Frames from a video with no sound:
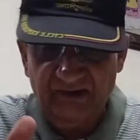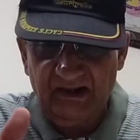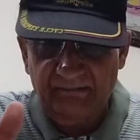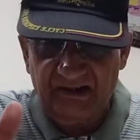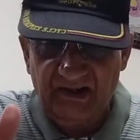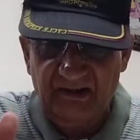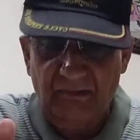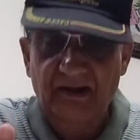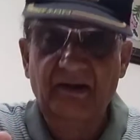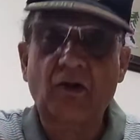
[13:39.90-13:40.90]
when there is a
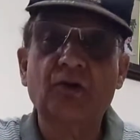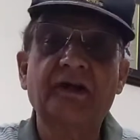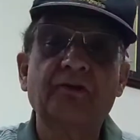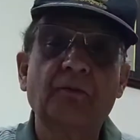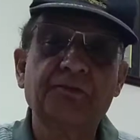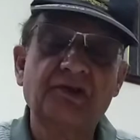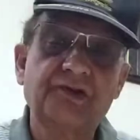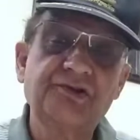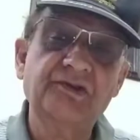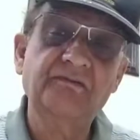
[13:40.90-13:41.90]
bladder outlet
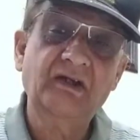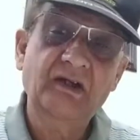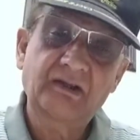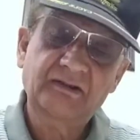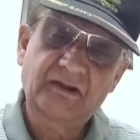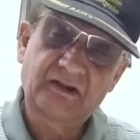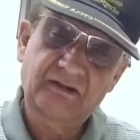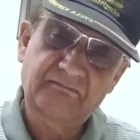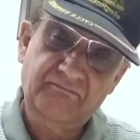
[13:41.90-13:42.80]
obstruction? The